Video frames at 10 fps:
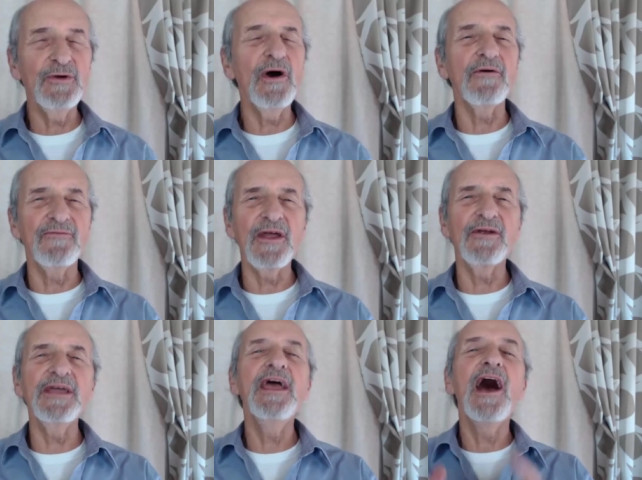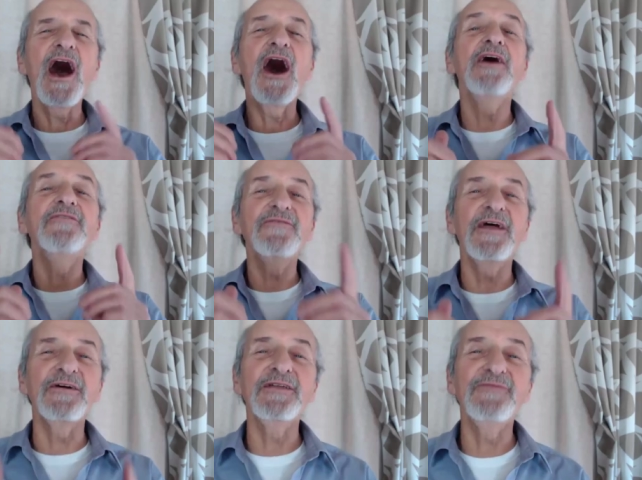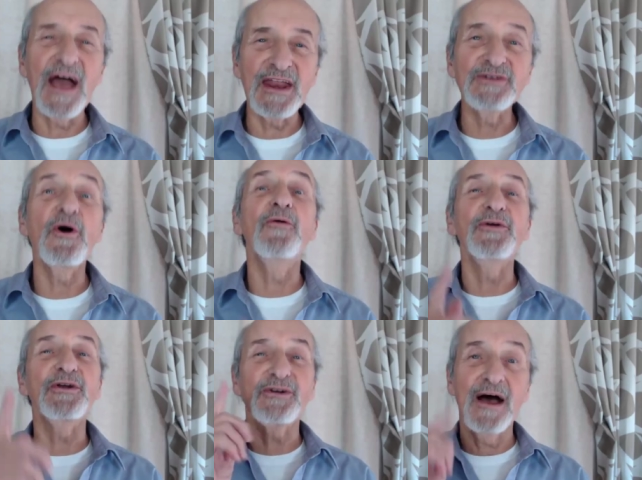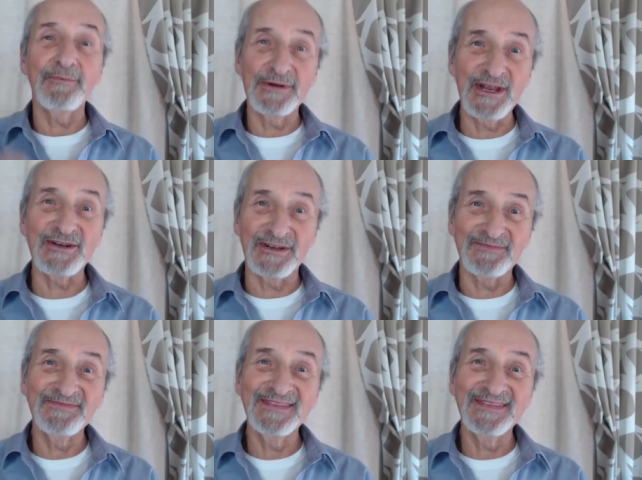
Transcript: you a very unfair advantage over your competition.